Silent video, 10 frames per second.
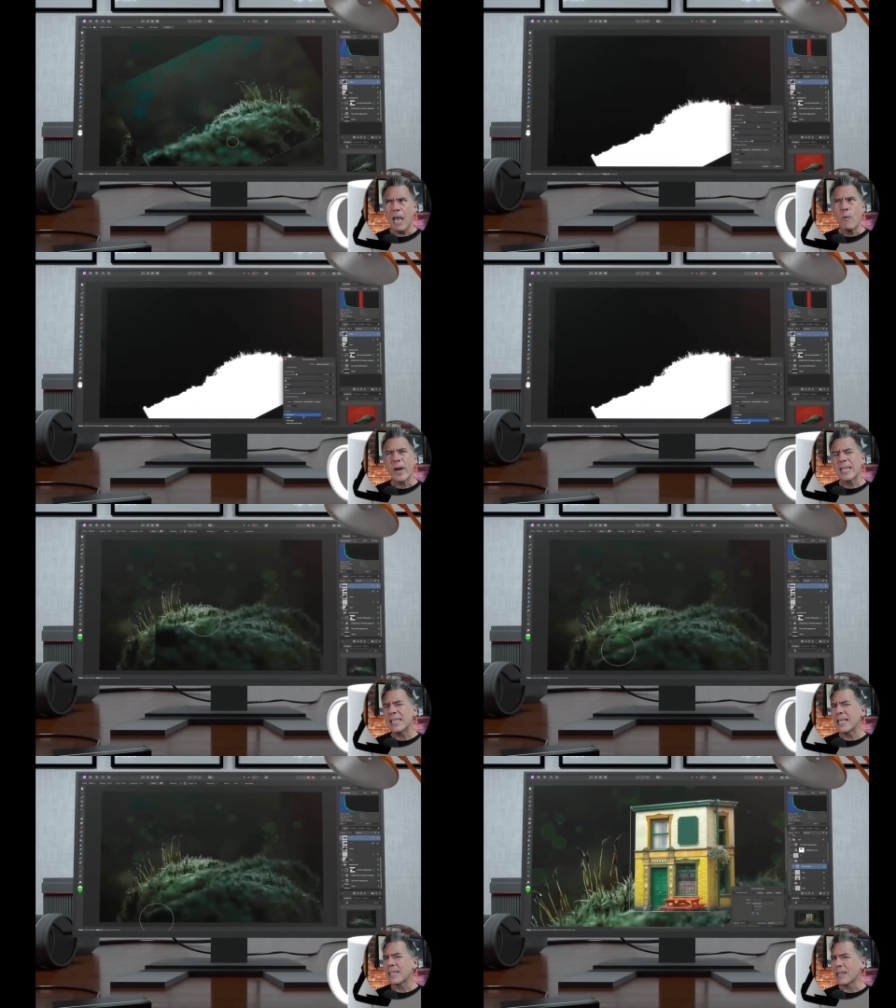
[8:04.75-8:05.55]
And when I
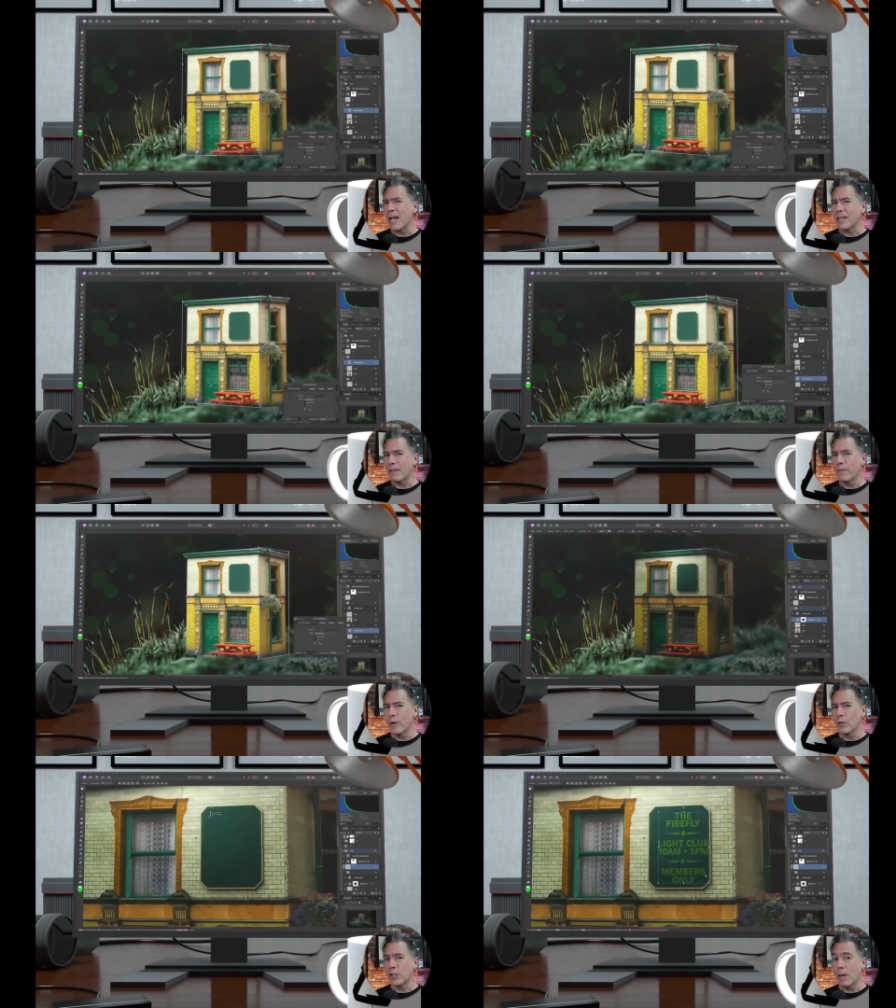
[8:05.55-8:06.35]
say it's a lot like
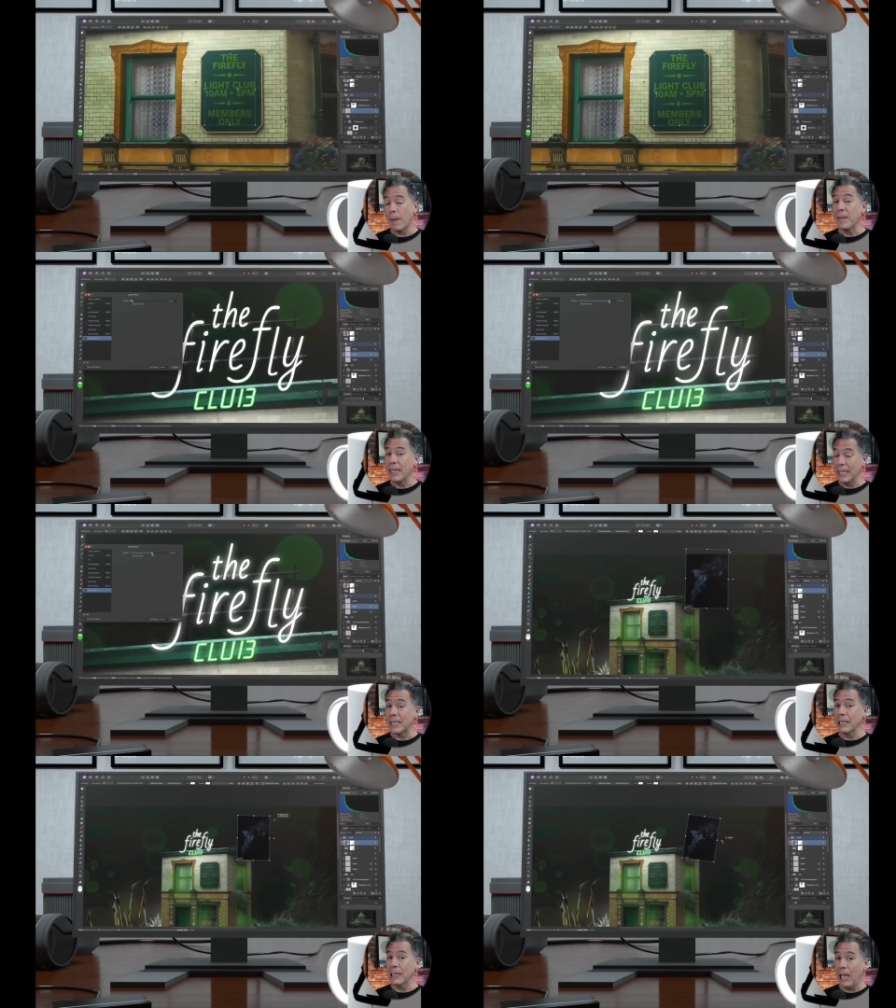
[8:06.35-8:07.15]
Photoshop, I mean, it's
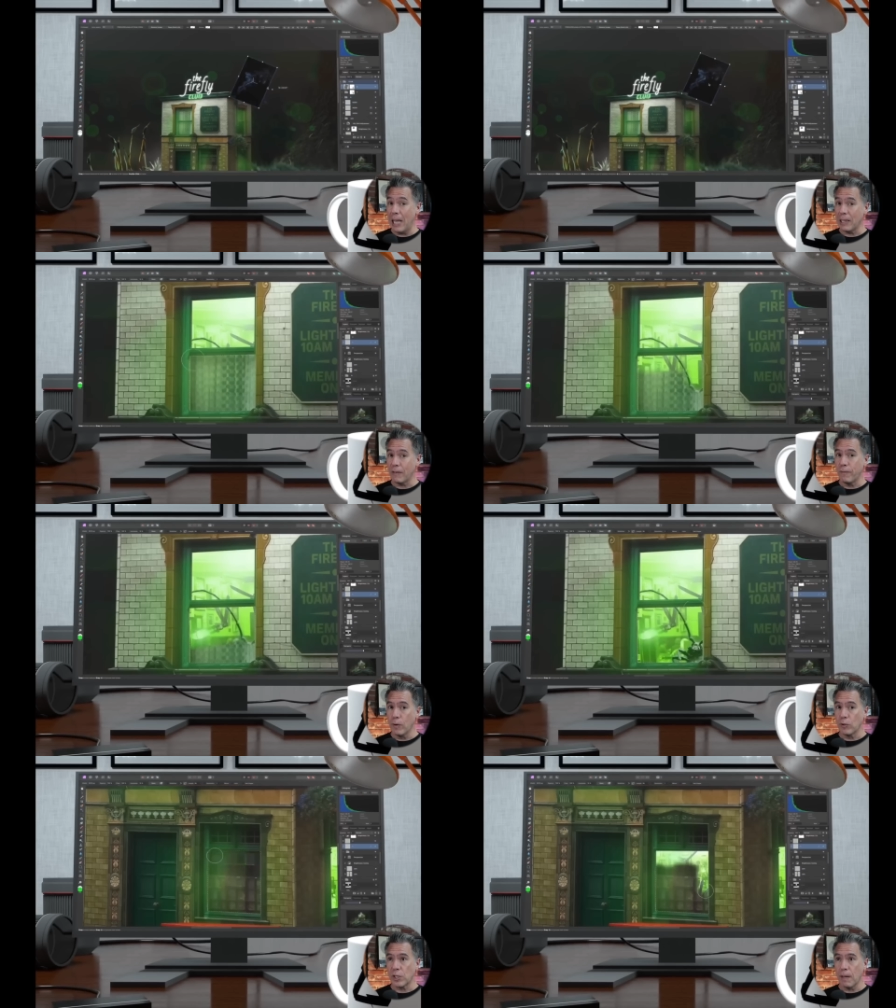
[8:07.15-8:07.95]
a lot like
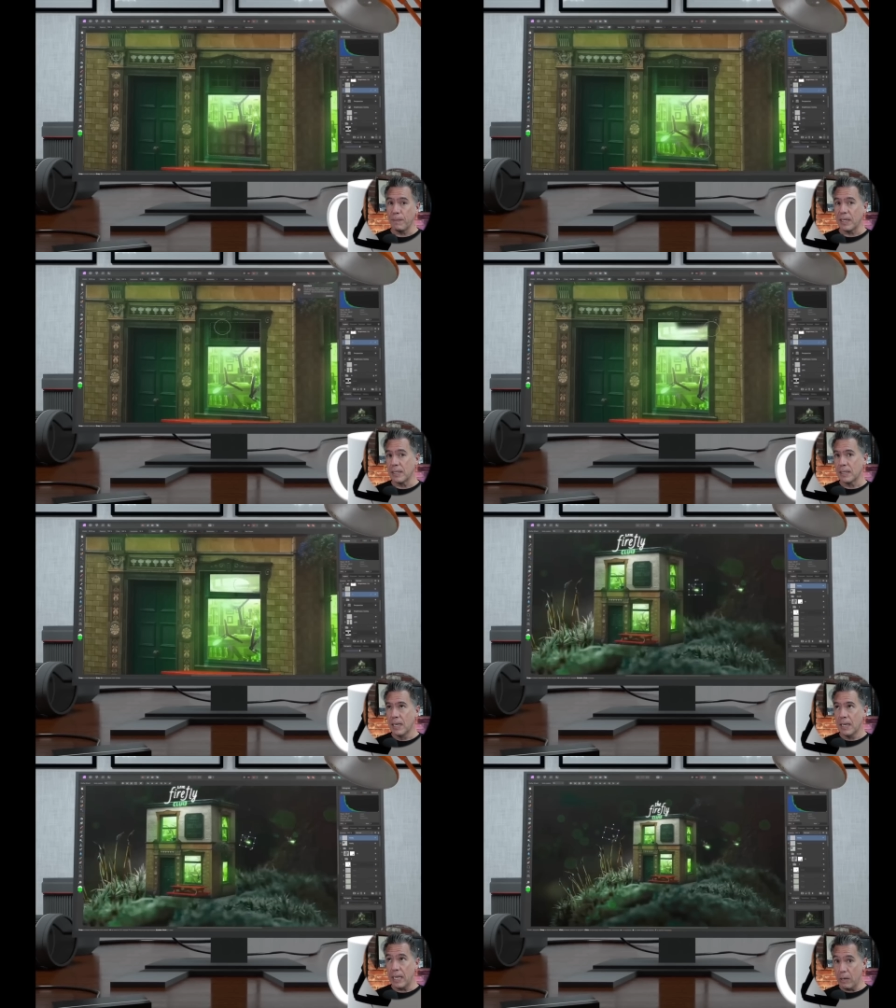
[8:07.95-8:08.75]
Photoshop because
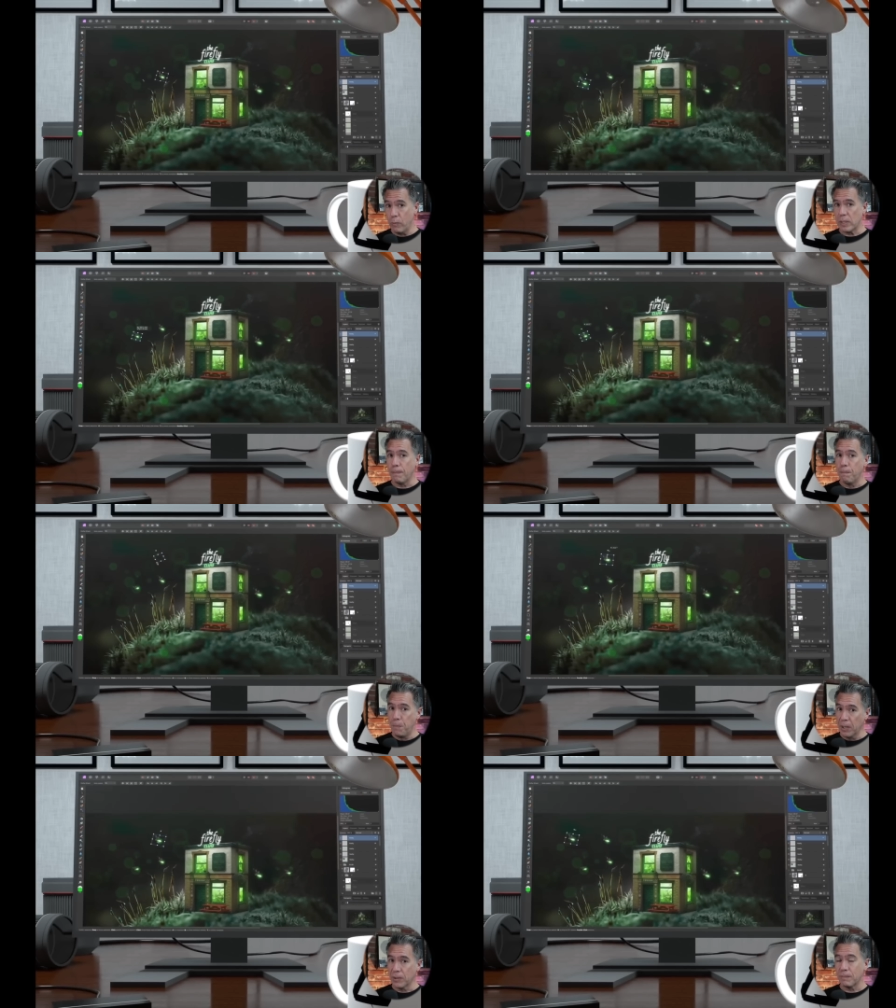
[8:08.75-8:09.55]
it was
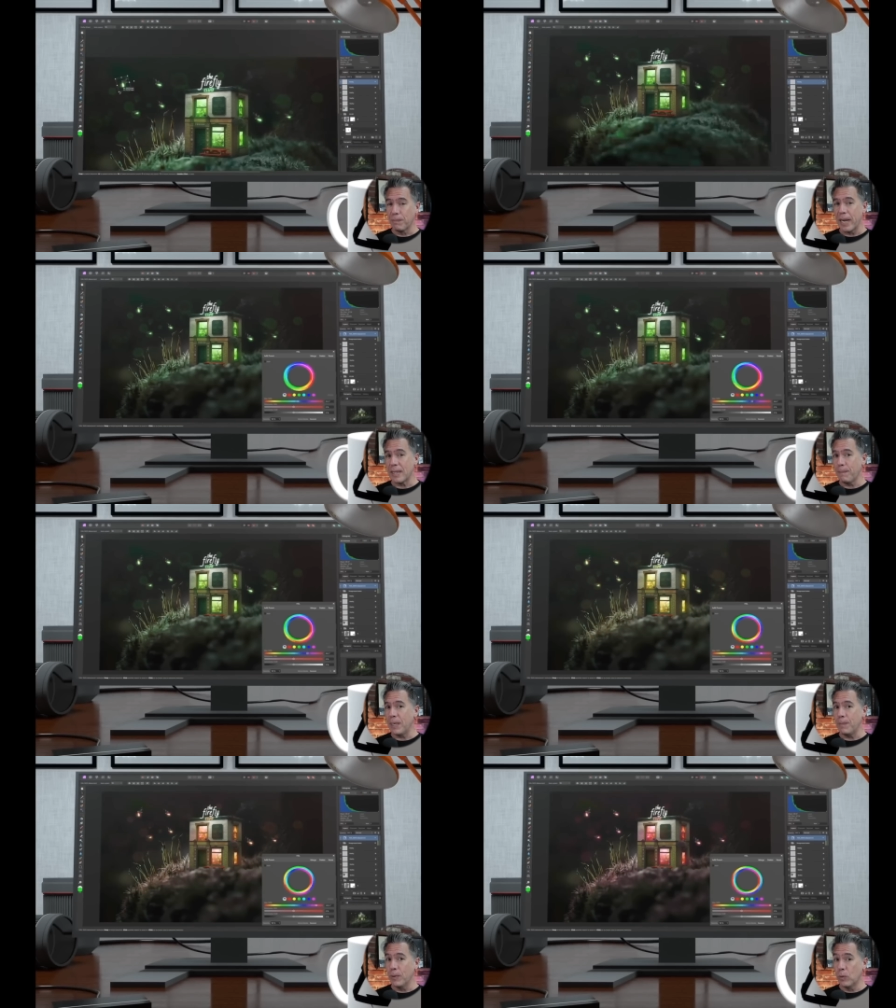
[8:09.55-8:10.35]
built by the
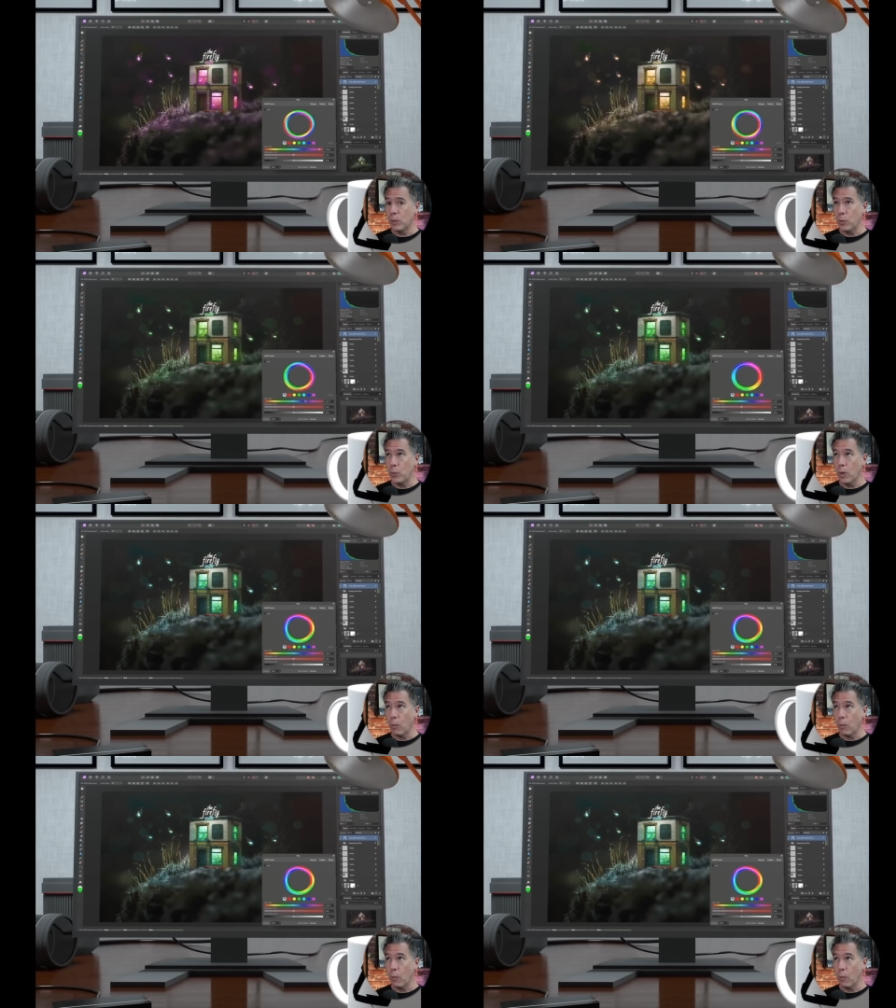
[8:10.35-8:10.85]
people who